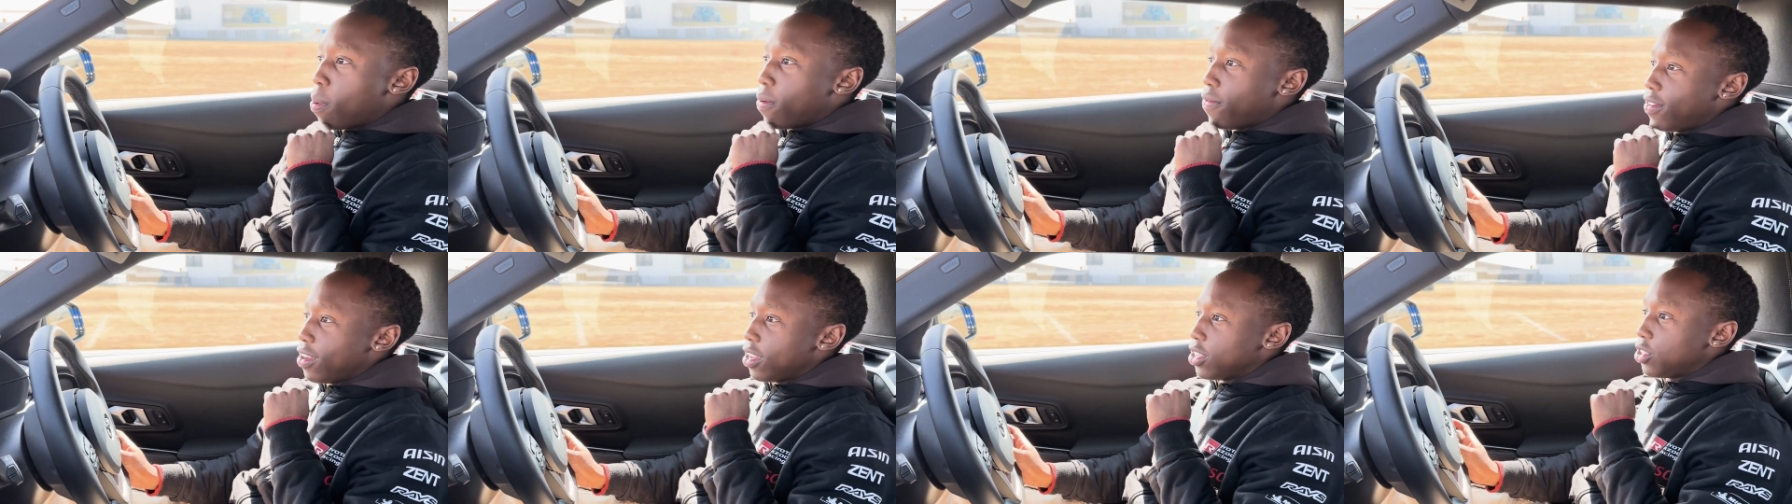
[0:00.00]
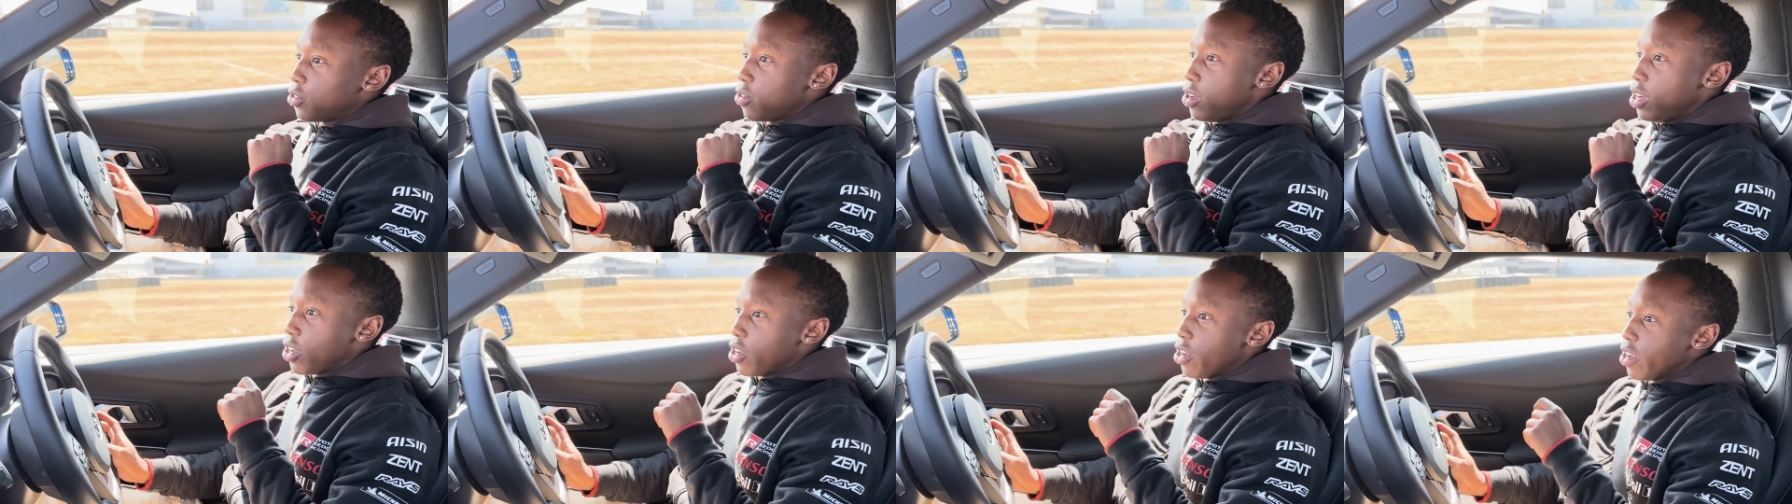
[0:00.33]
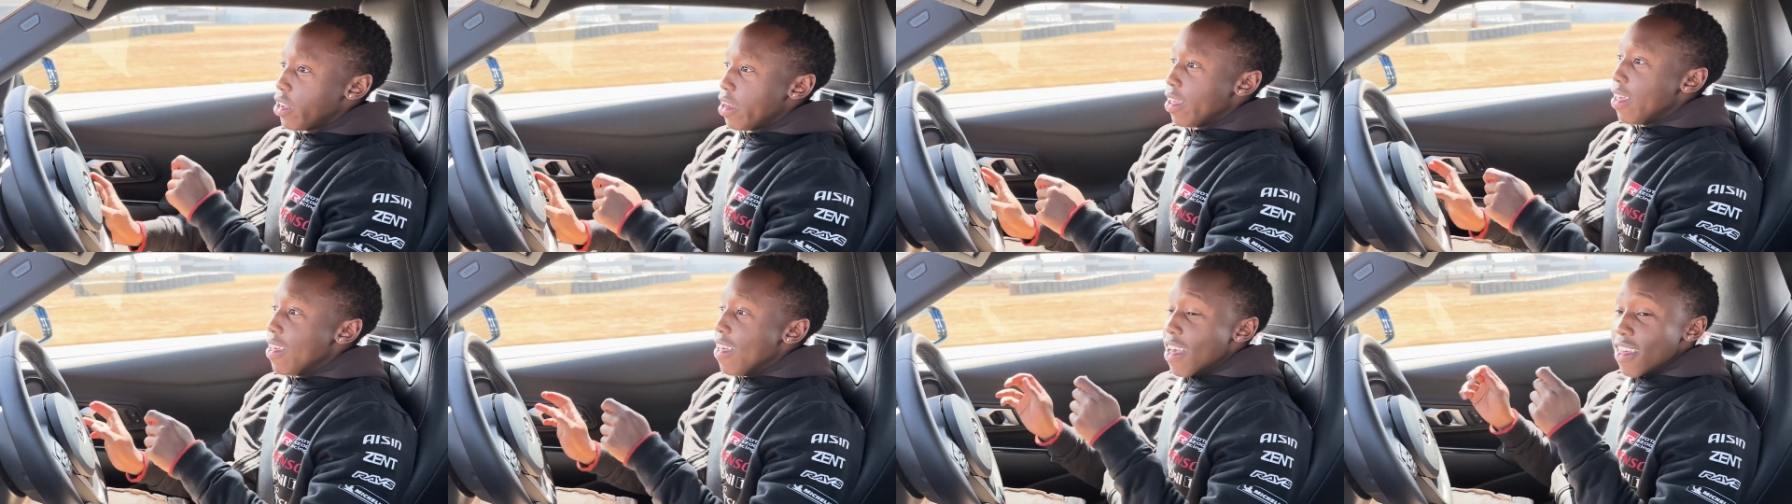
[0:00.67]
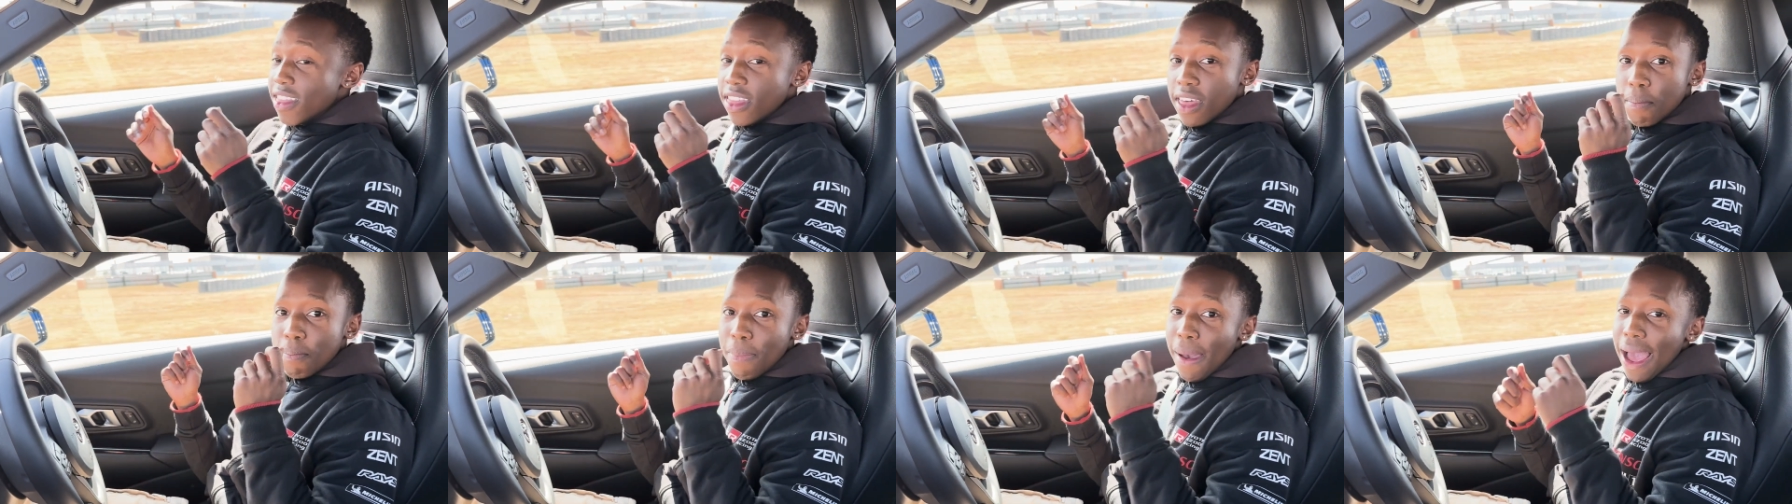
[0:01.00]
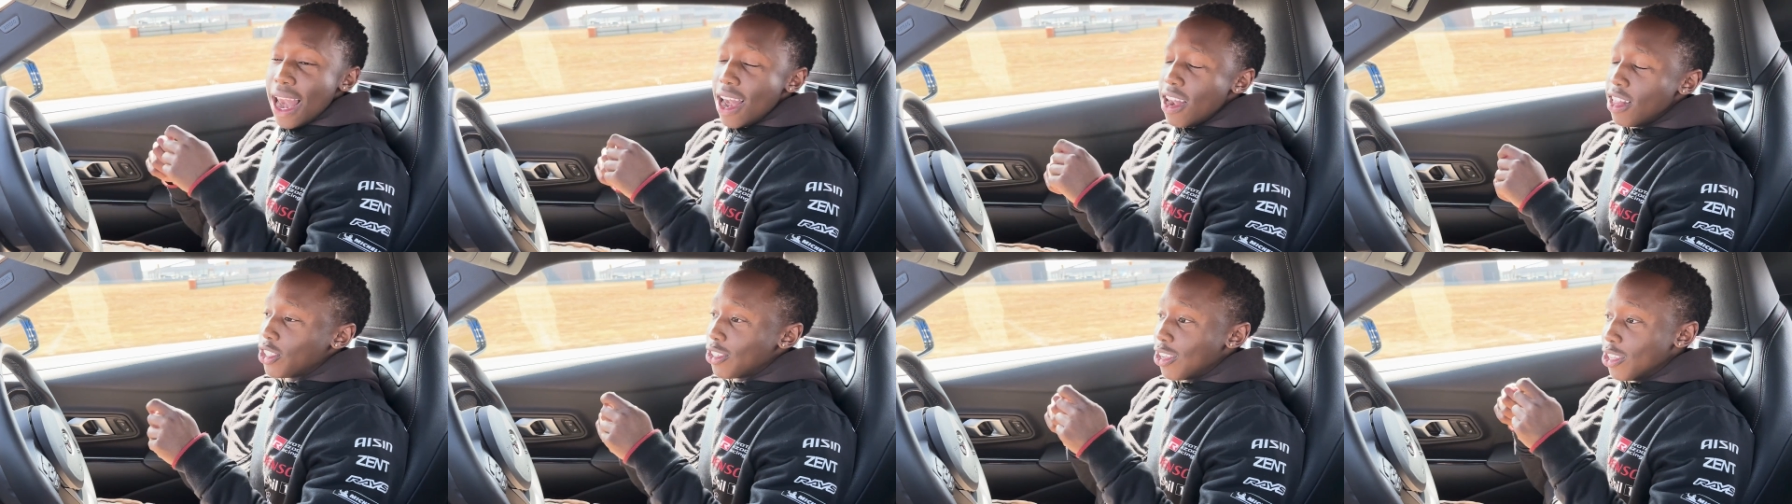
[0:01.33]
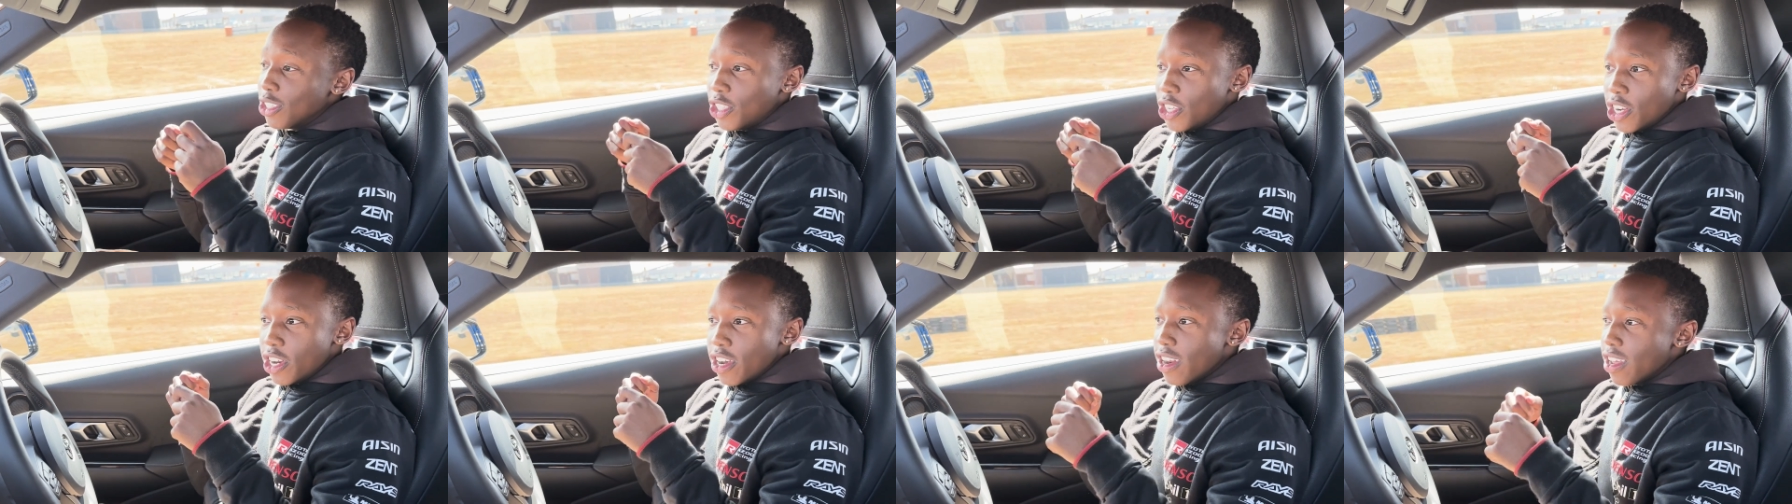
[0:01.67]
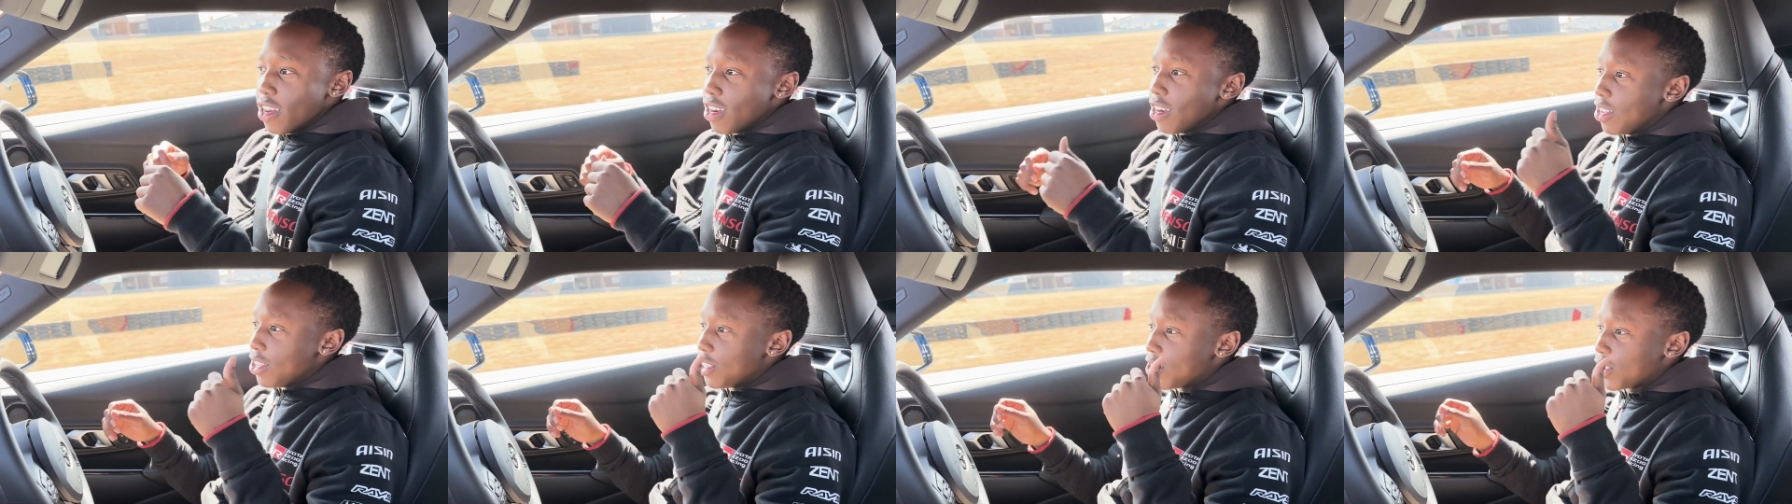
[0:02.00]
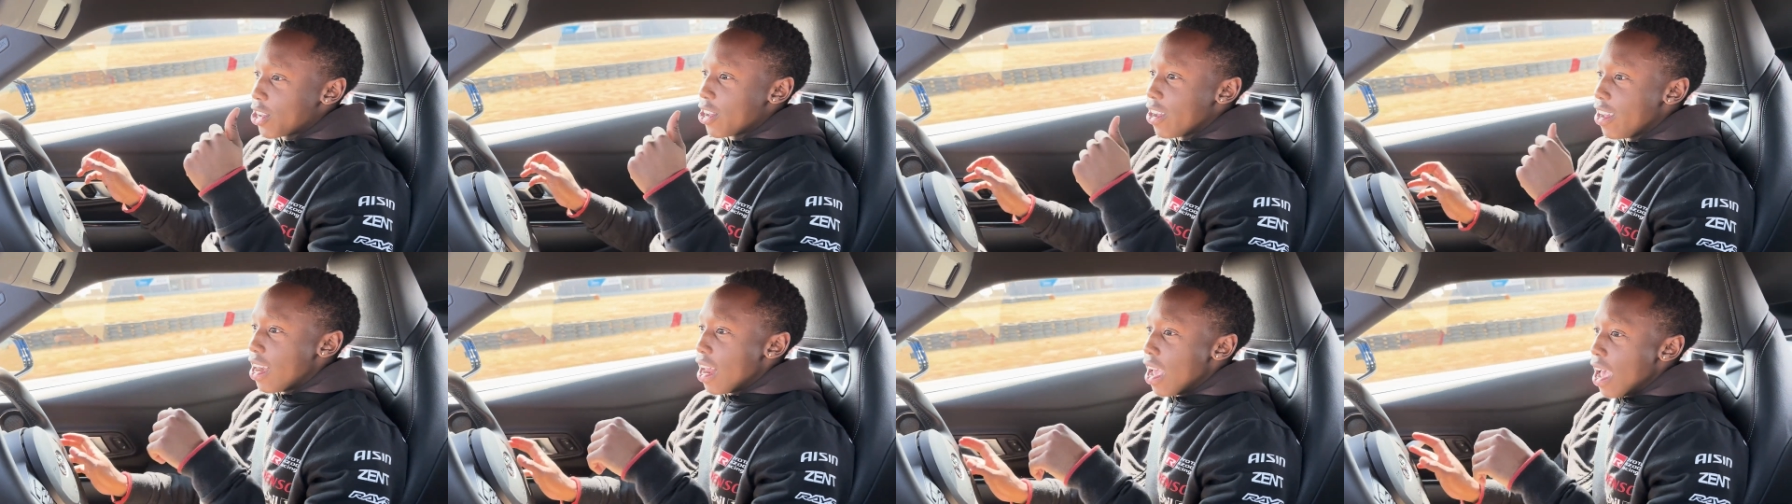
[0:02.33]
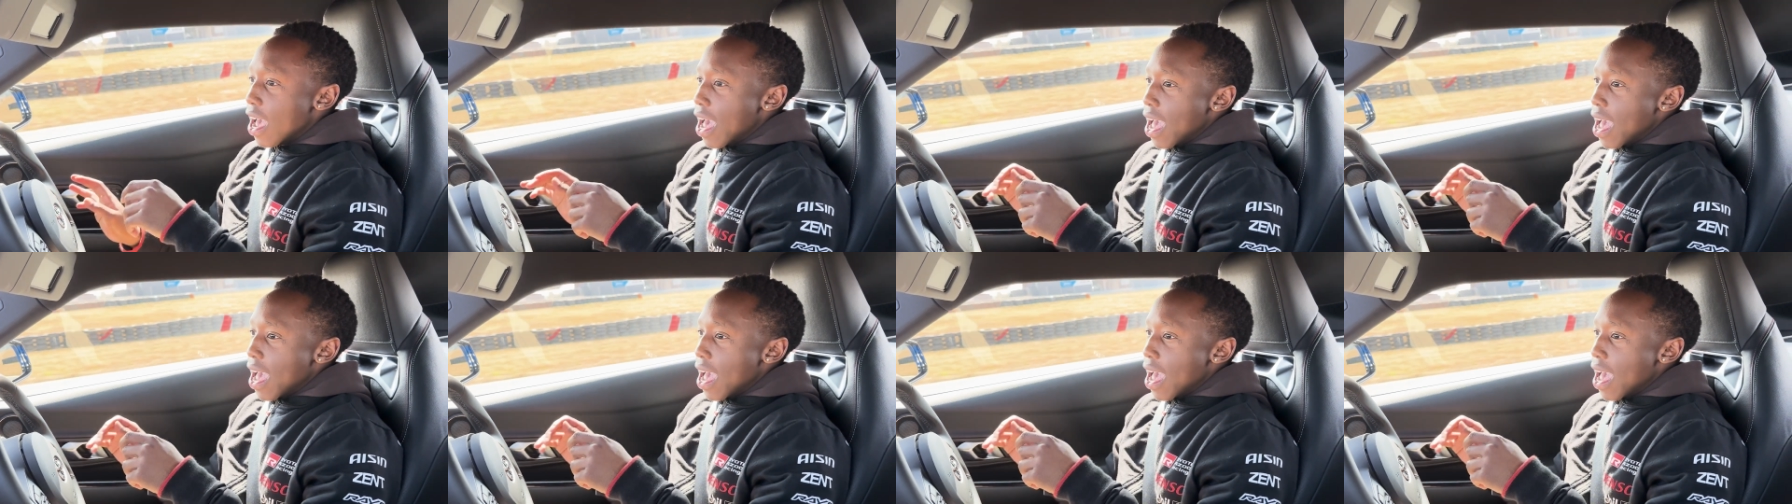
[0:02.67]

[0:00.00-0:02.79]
of it is really good the balance on turning is good